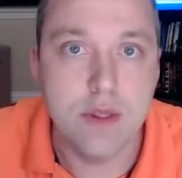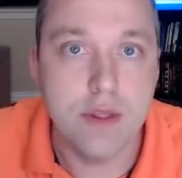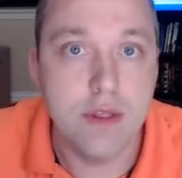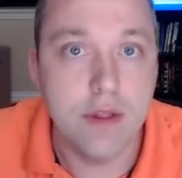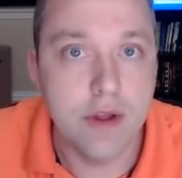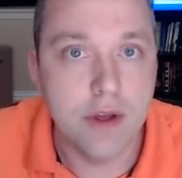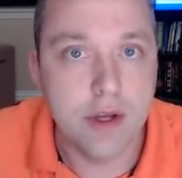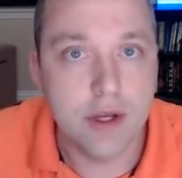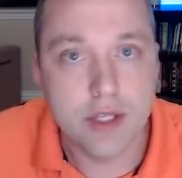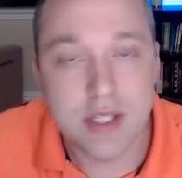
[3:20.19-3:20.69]

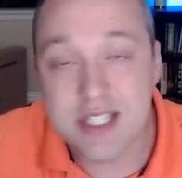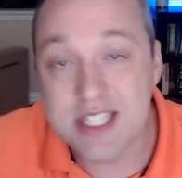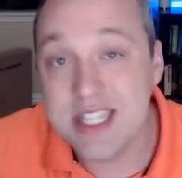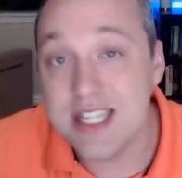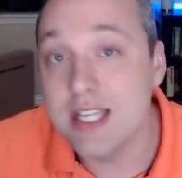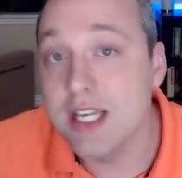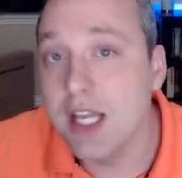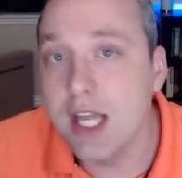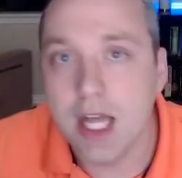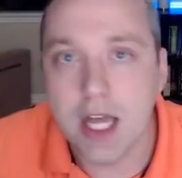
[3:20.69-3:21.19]
the
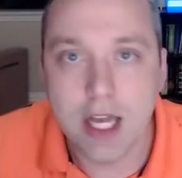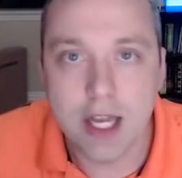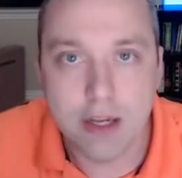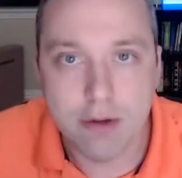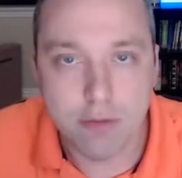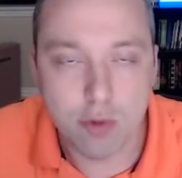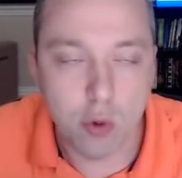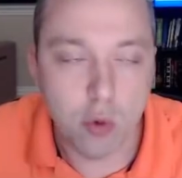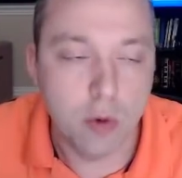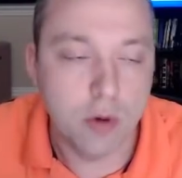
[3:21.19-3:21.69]

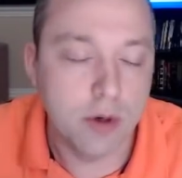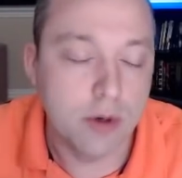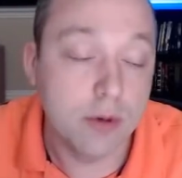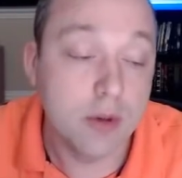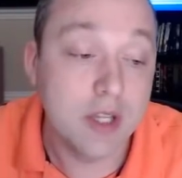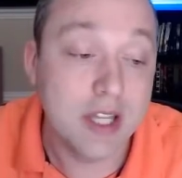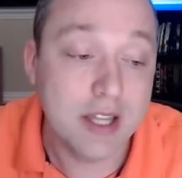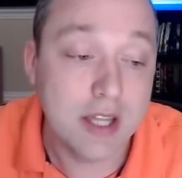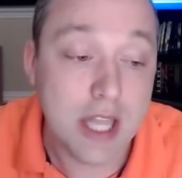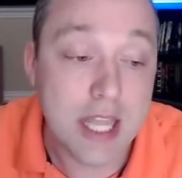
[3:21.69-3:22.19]
DLive
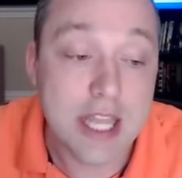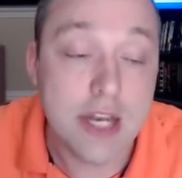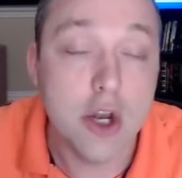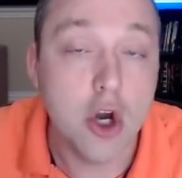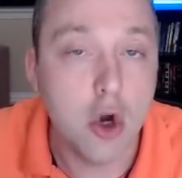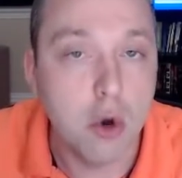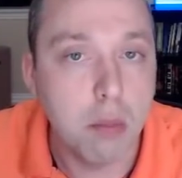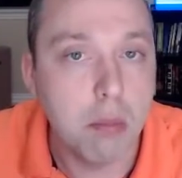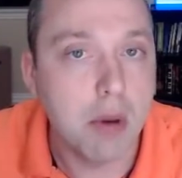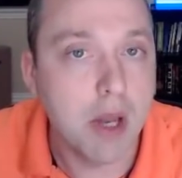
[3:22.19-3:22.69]
or
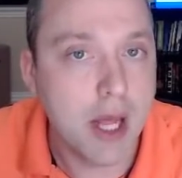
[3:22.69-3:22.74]
Lino